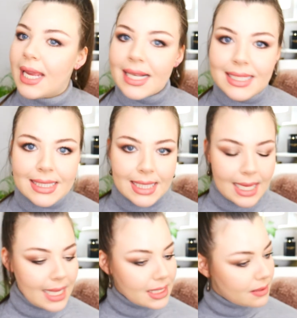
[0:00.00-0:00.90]
gets
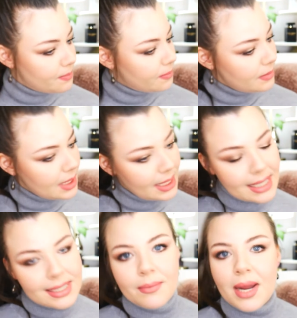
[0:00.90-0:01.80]

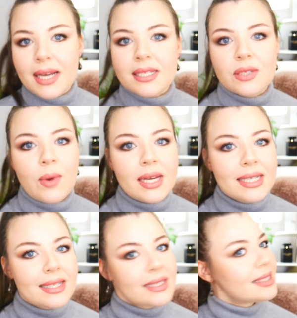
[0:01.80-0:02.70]
to minus 20
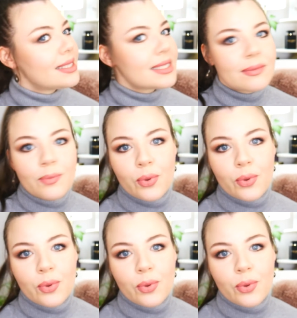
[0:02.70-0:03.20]
Celsius